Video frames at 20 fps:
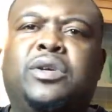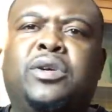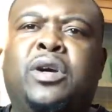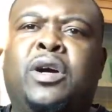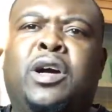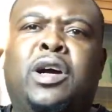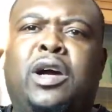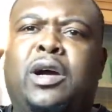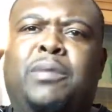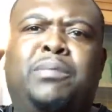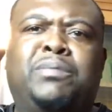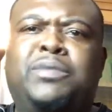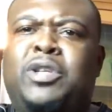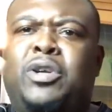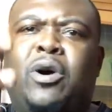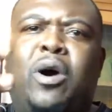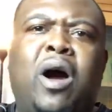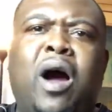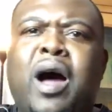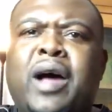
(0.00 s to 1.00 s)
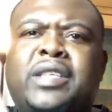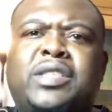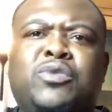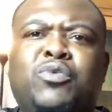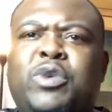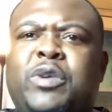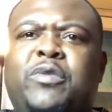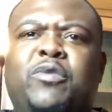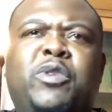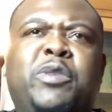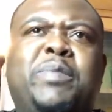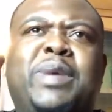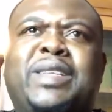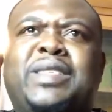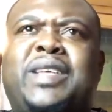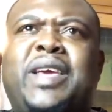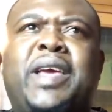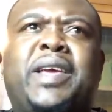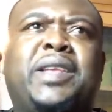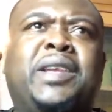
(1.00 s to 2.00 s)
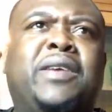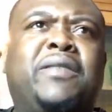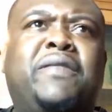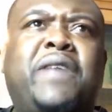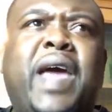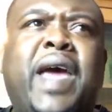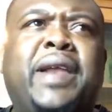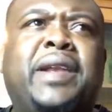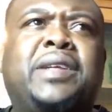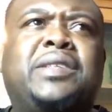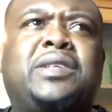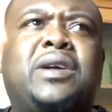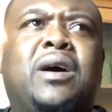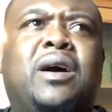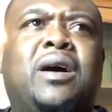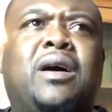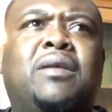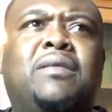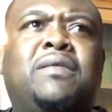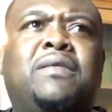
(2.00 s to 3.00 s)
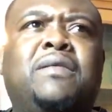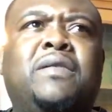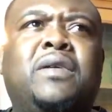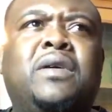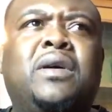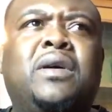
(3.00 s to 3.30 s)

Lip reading: us, we've been taken advantage of,